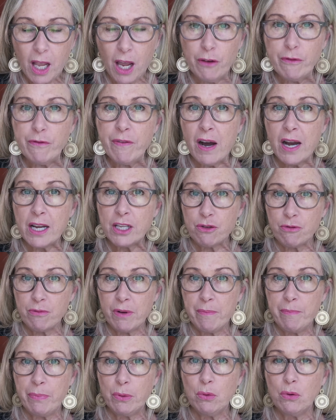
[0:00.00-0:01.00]

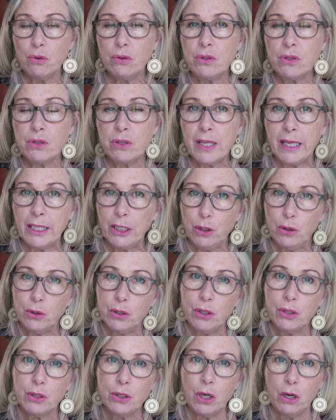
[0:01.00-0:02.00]
advisory boards that you
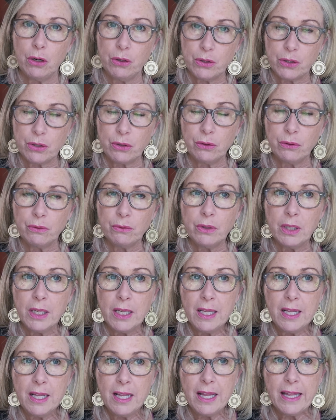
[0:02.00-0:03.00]
can go to
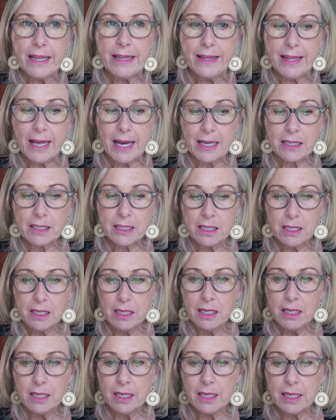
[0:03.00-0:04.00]
that
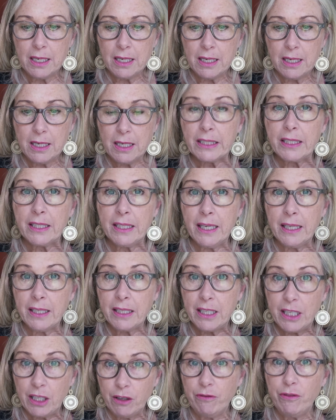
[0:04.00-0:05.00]
uh, can
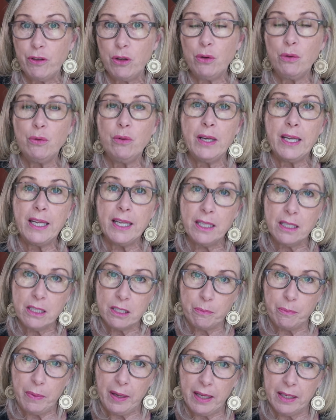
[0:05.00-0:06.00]
give you
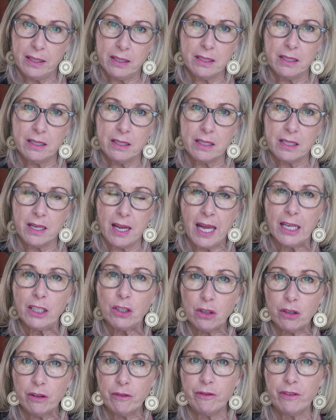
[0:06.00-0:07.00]
independent and
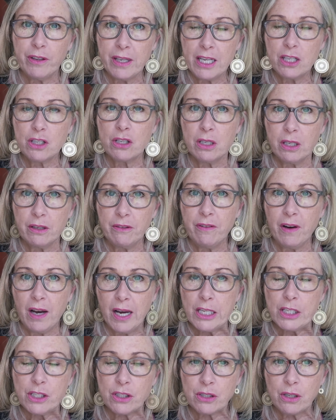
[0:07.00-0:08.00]
confidential
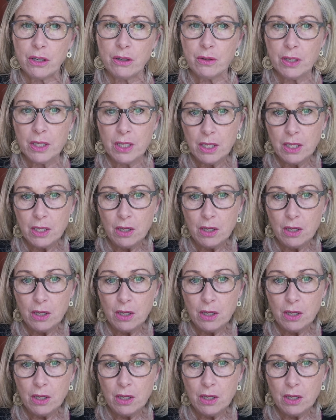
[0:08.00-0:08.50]
advice. So